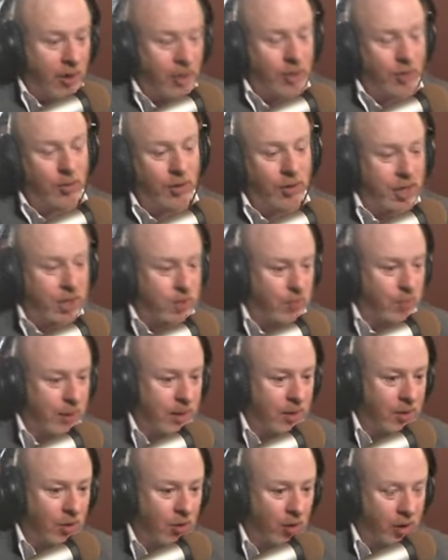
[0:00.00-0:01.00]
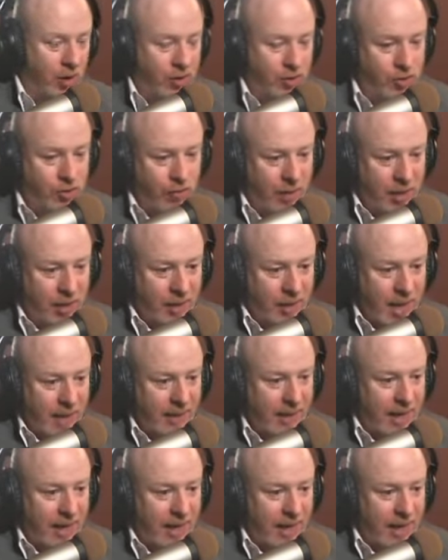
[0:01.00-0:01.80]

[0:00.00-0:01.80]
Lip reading: Are you a lesbian or are you straight?